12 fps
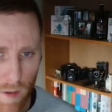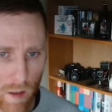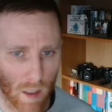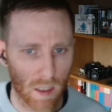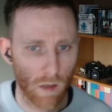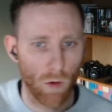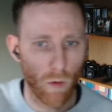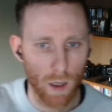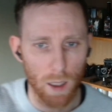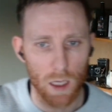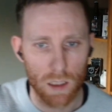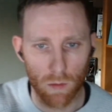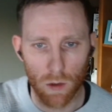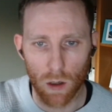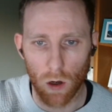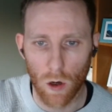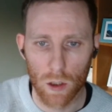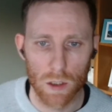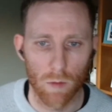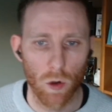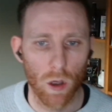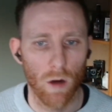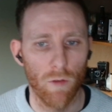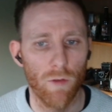Let's say we want to get somebody to
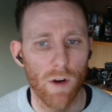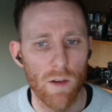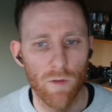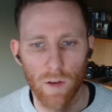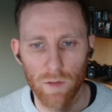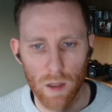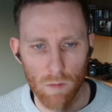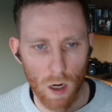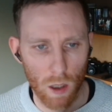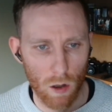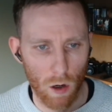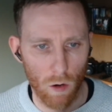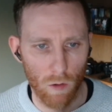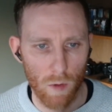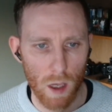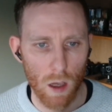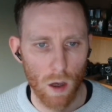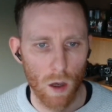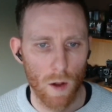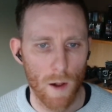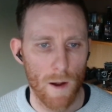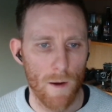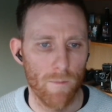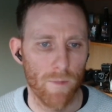book a free 15-minute call with me,
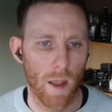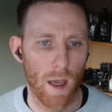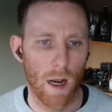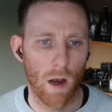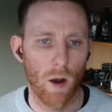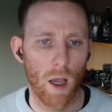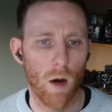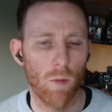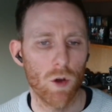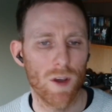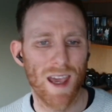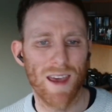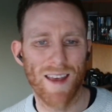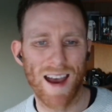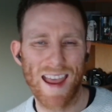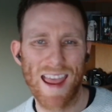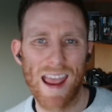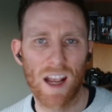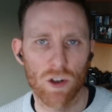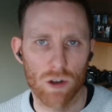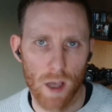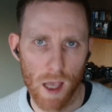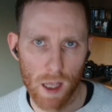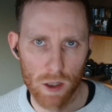and I'll help you get that
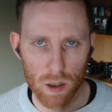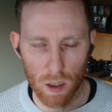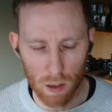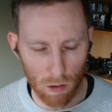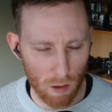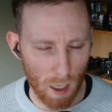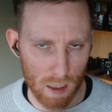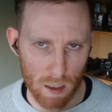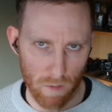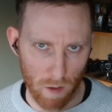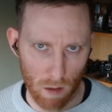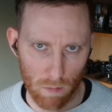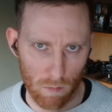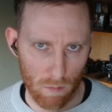extra edge at your next event,